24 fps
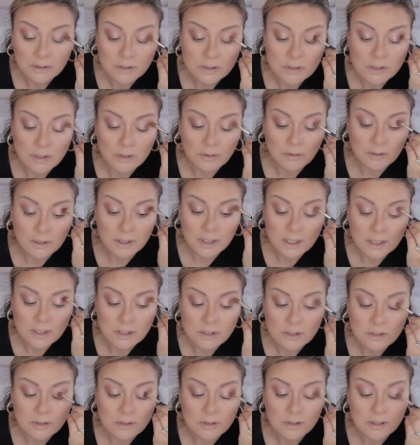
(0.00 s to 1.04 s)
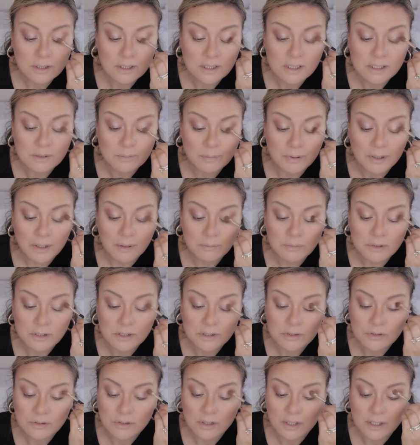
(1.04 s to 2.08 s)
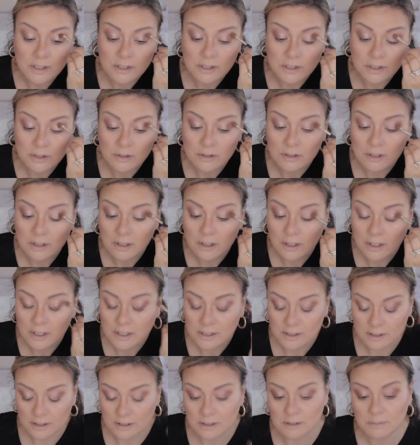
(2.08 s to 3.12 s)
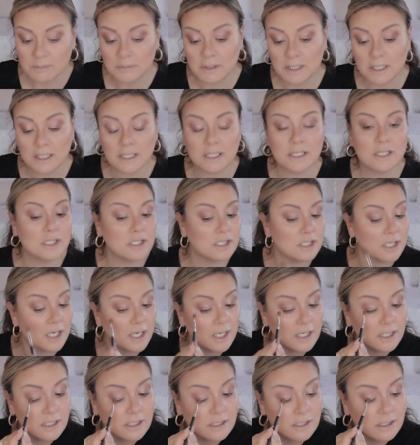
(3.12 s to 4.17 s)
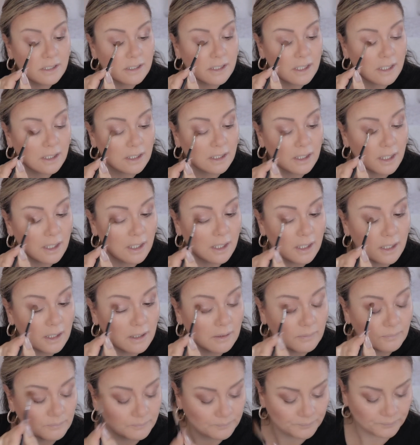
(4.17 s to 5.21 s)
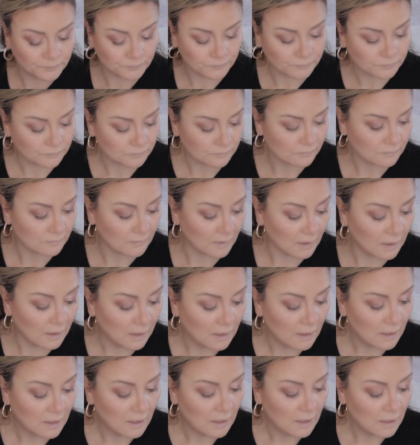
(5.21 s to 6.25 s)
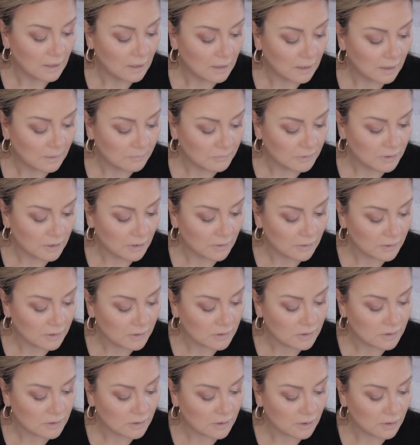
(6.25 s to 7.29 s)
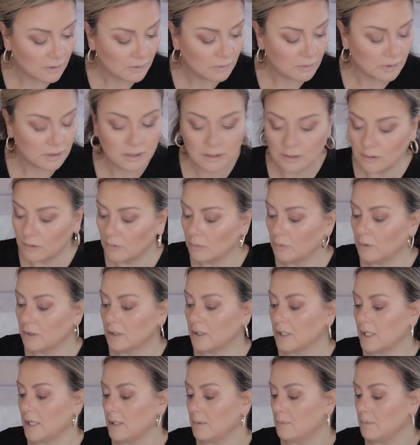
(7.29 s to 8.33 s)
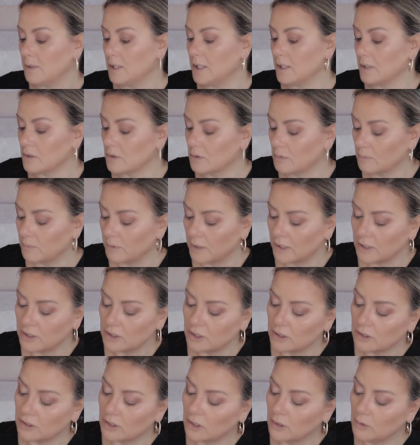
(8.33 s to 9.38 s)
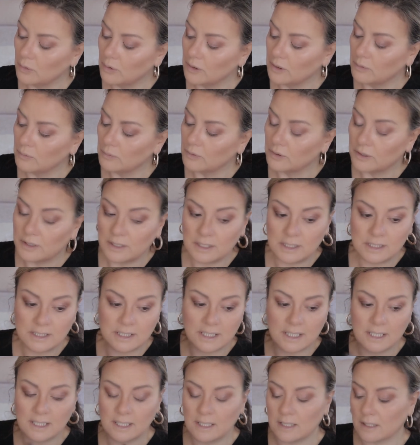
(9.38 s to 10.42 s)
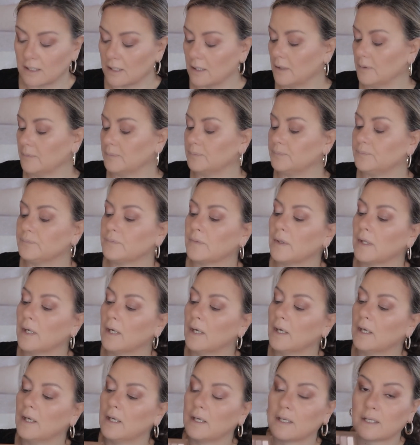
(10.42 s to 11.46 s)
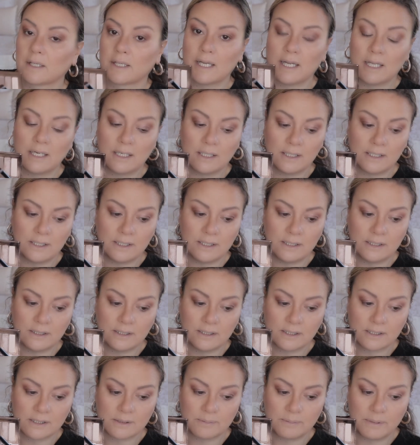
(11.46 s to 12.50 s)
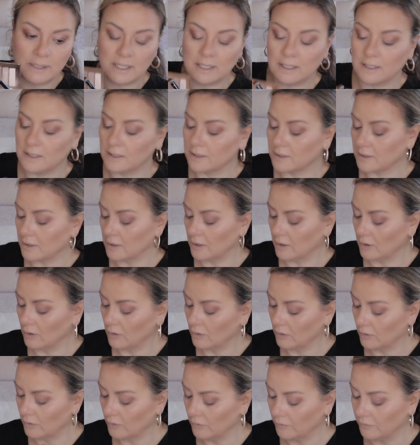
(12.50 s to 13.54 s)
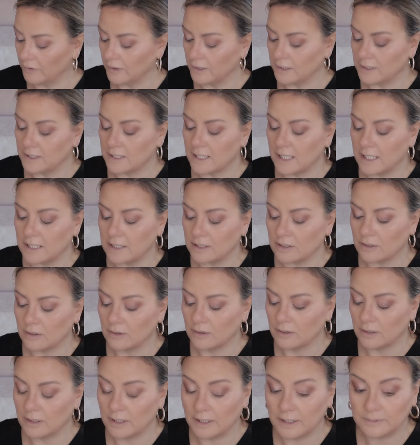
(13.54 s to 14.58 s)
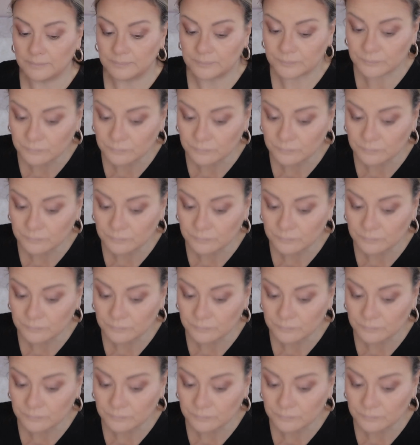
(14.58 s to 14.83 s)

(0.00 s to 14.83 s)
Don't need to do this, but I'm just trying to utilize as many shades as I can. I'm going to go in with a pencil brush and go in with the dark color in this palette of the Date Eye.